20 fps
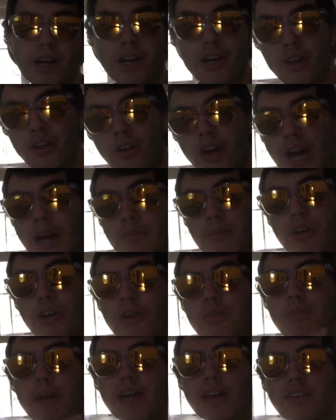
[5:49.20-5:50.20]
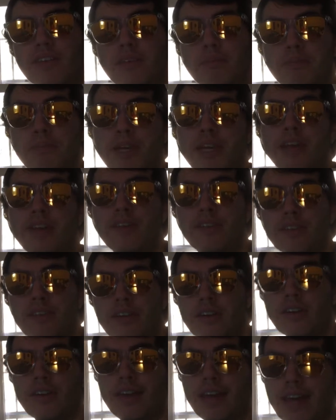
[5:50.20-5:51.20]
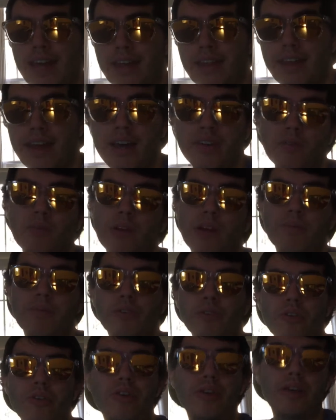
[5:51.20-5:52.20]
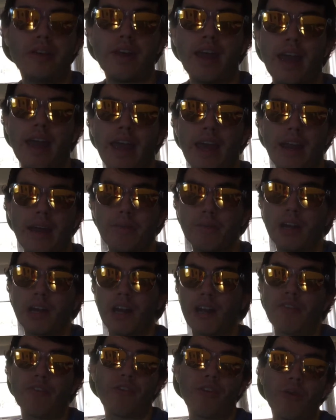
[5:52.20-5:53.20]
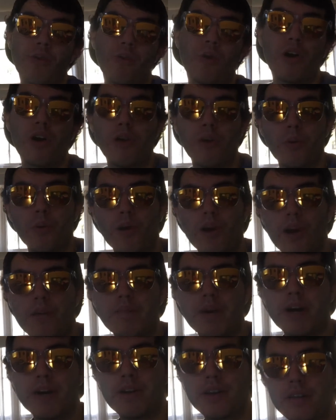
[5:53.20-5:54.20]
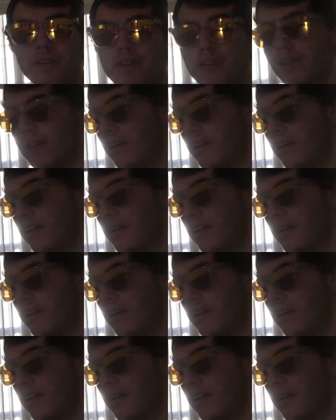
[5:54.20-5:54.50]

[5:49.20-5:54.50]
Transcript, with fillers: anywho, I'm gonna make some pizza and that's what I'm doing and I'm not even gonna really worry about it,